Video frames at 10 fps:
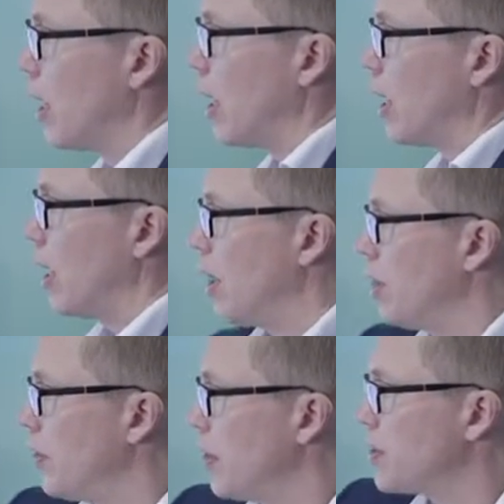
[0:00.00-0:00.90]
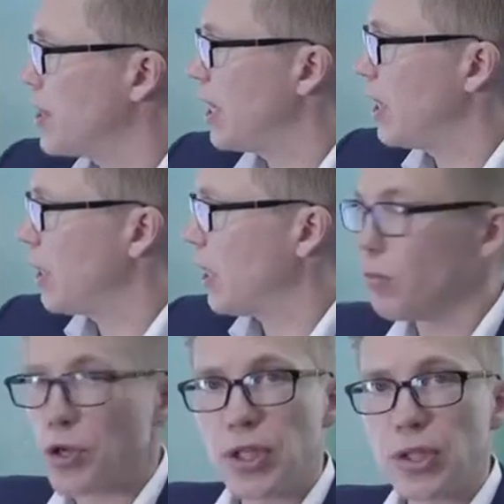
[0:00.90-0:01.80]
uh, New York City and
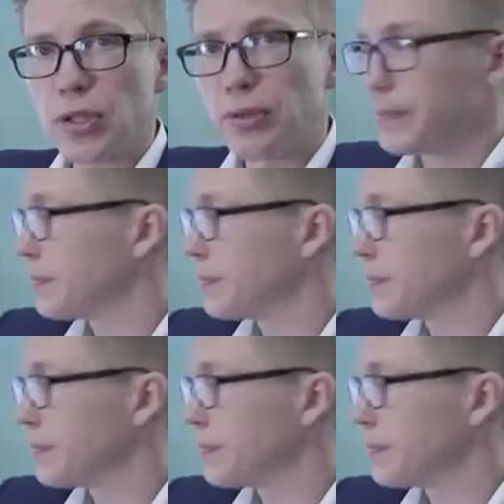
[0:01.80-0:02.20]
Washington.